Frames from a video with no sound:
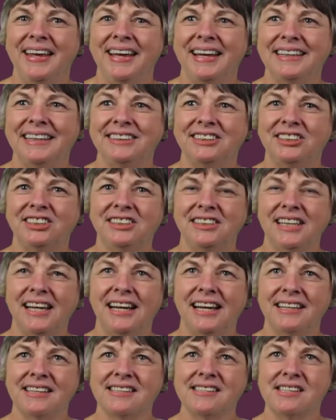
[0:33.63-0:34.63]
and she
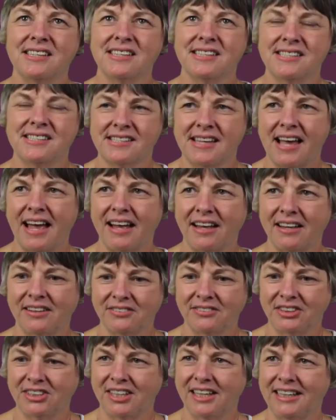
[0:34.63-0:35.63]
has a sack
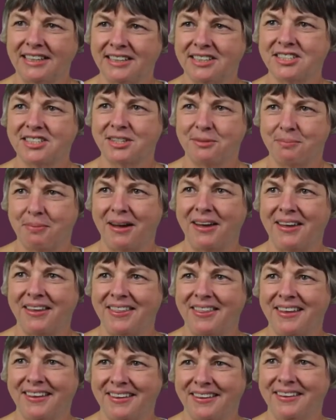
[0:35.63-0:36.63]
of change to buy
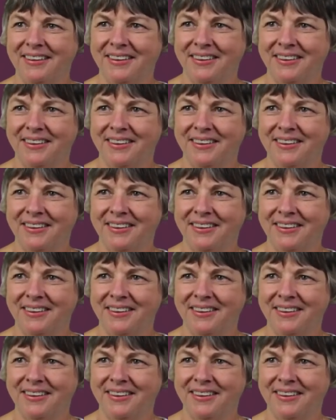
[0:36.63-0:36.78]
the